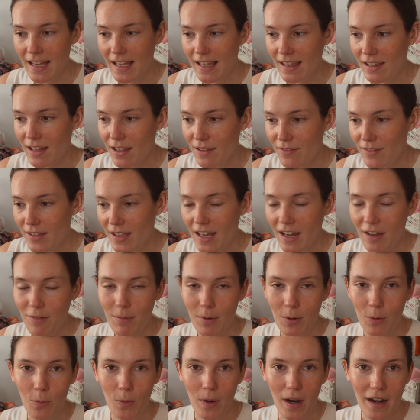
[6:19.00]
I love it. I've
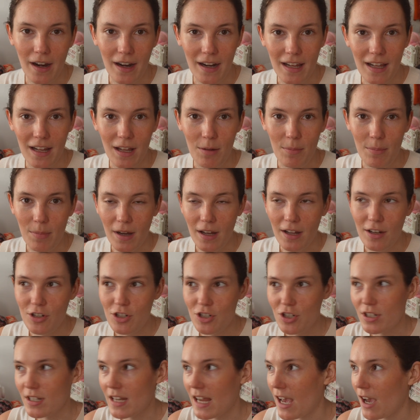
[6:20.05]
been wearing it a
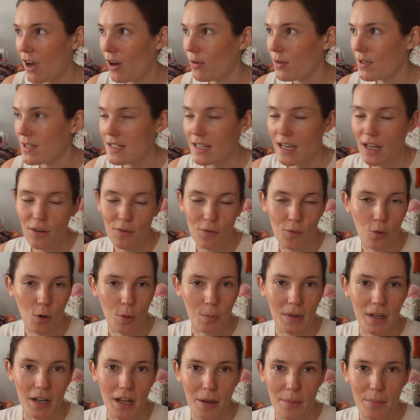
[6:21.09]
bunch. Now it's kind of
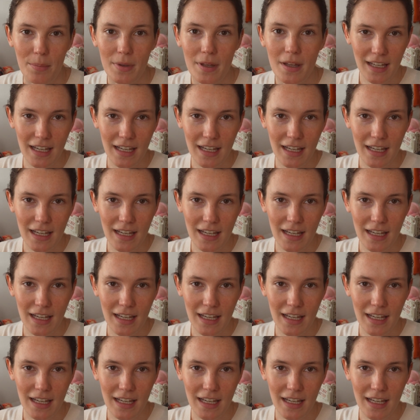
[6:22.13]
warming up.